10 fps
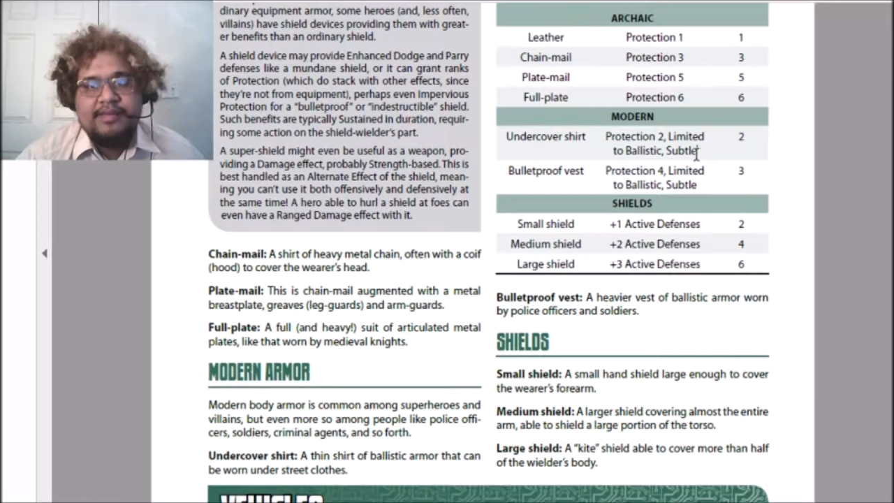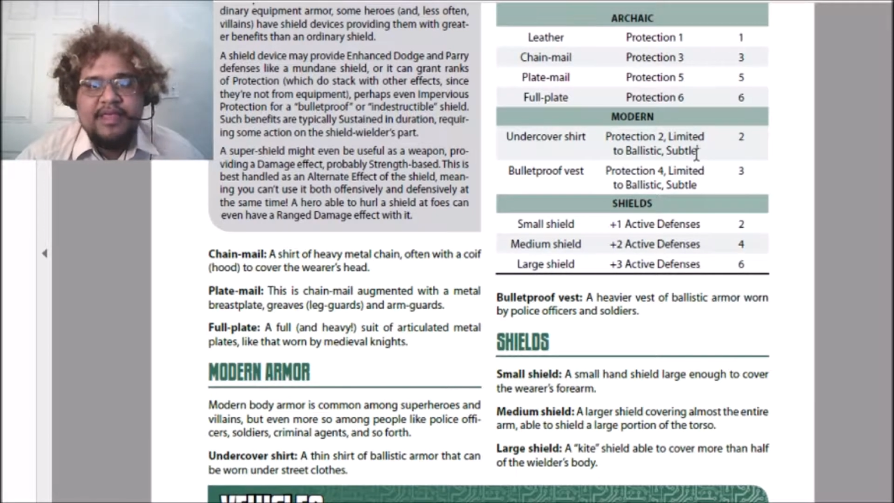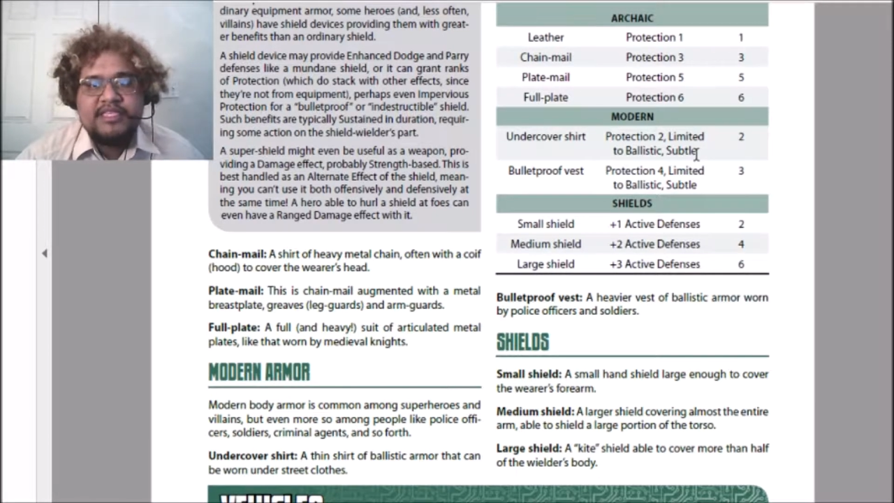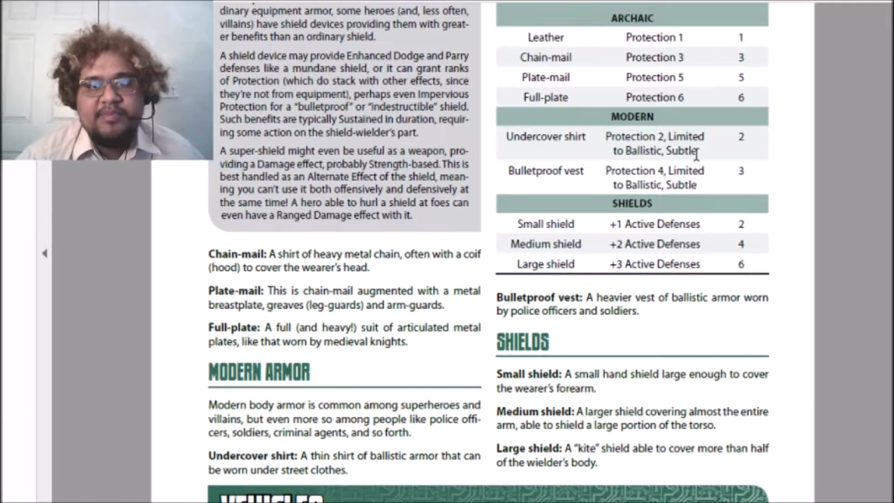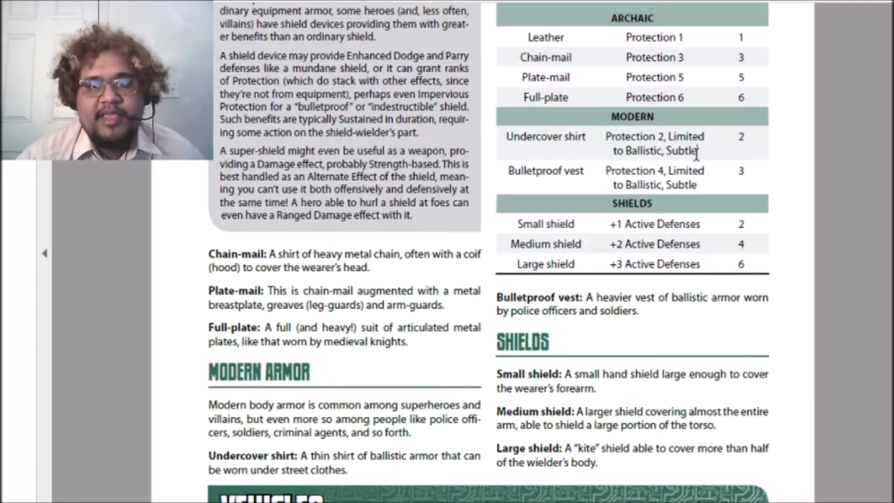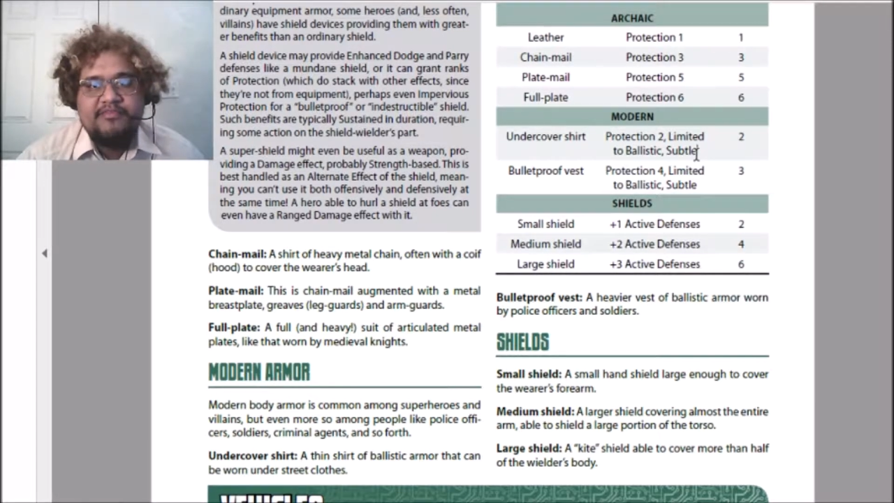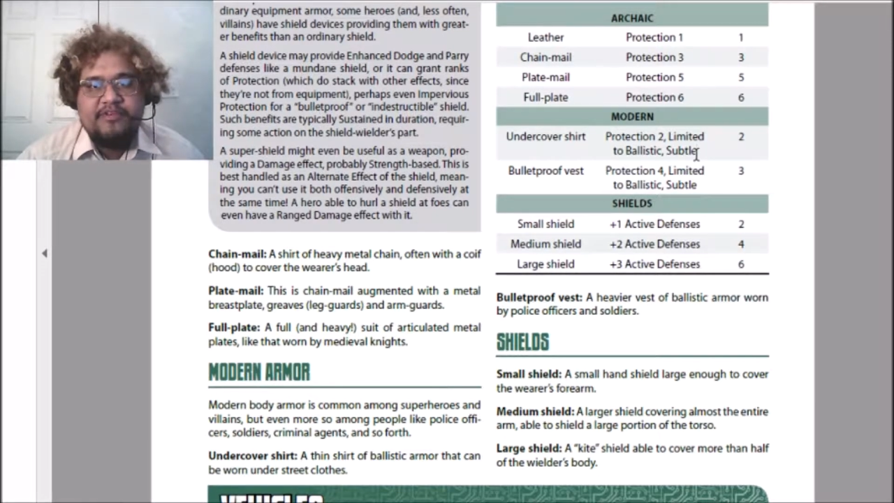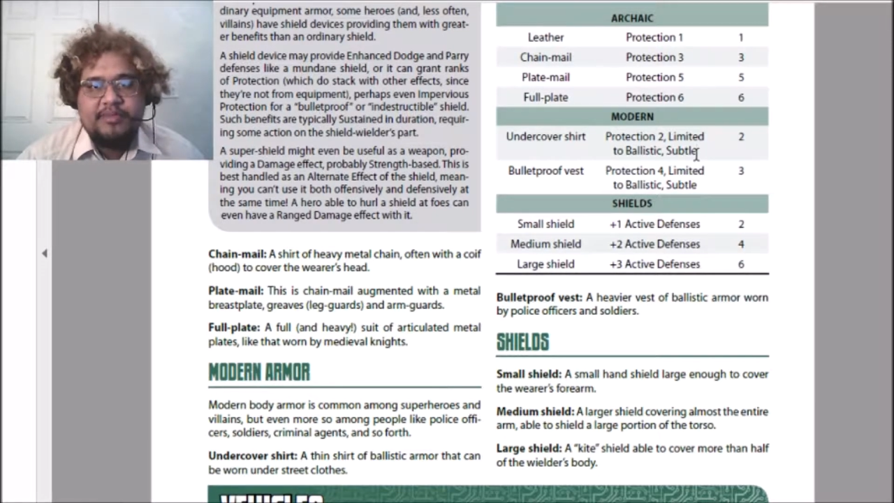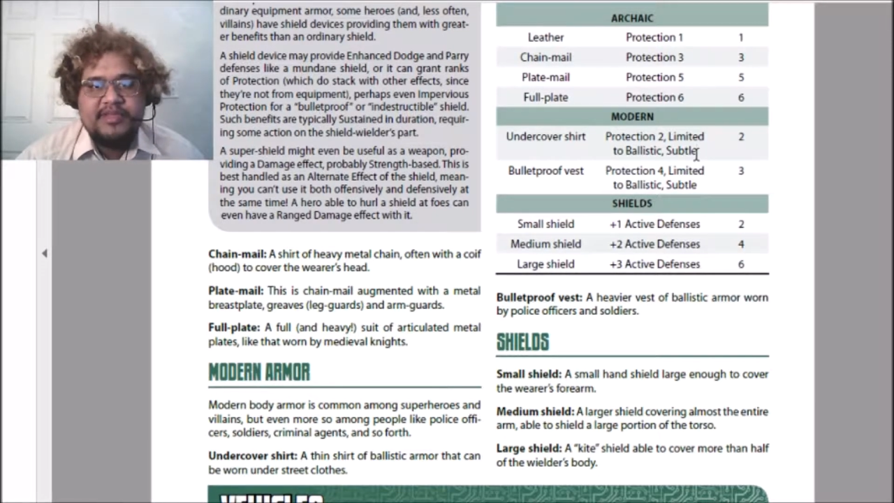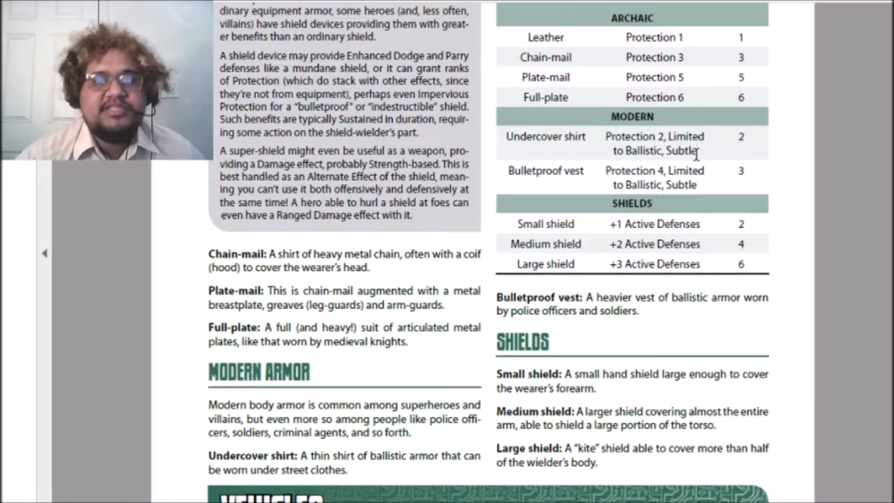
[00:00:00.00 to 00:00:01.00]
makes space for it
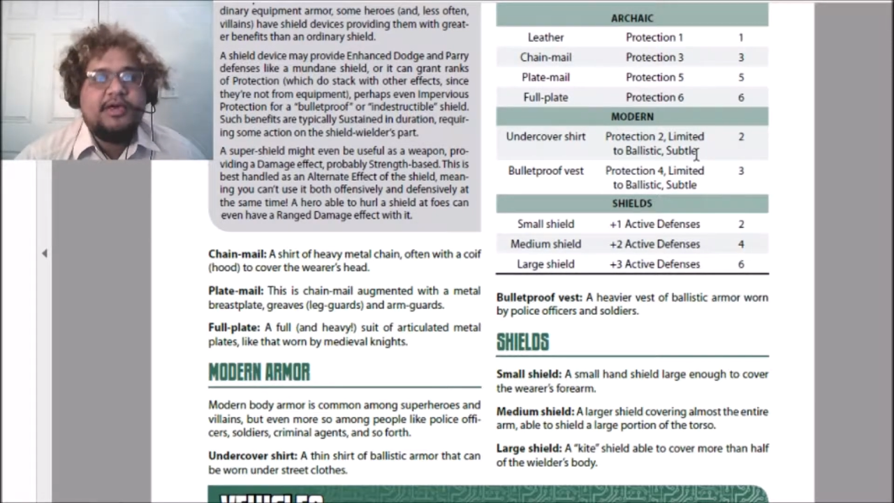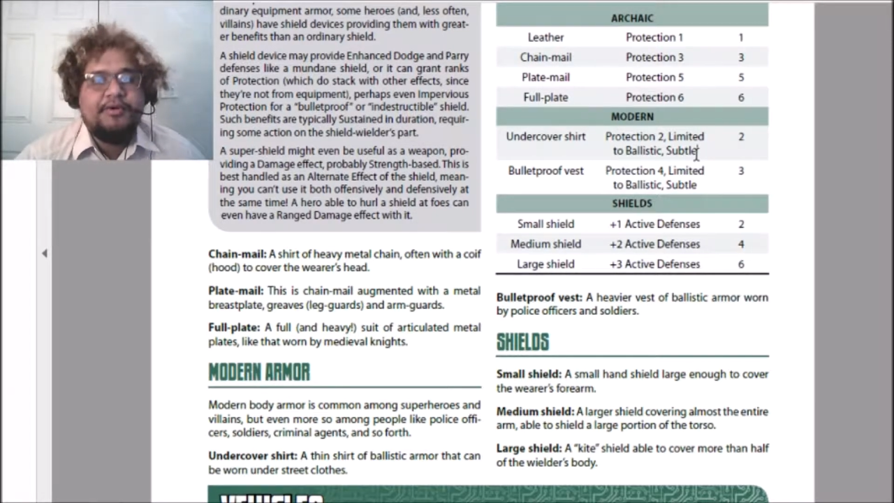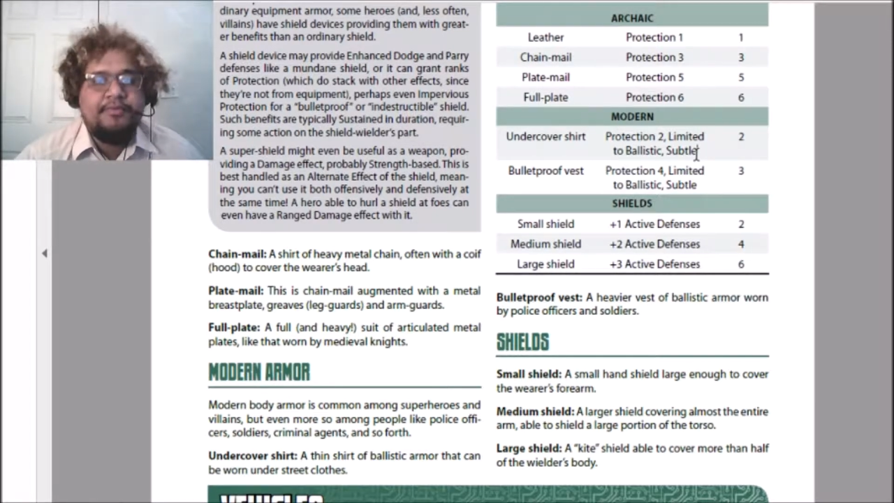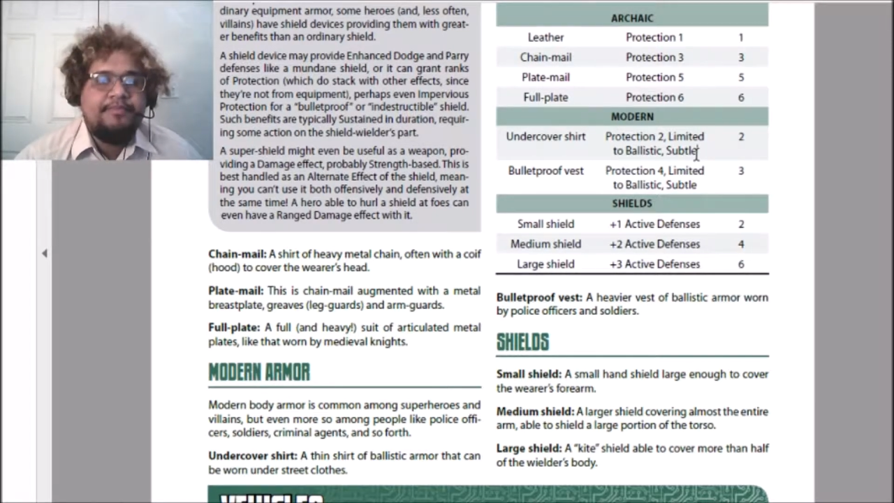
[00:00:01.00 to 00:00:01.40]
to be subtle.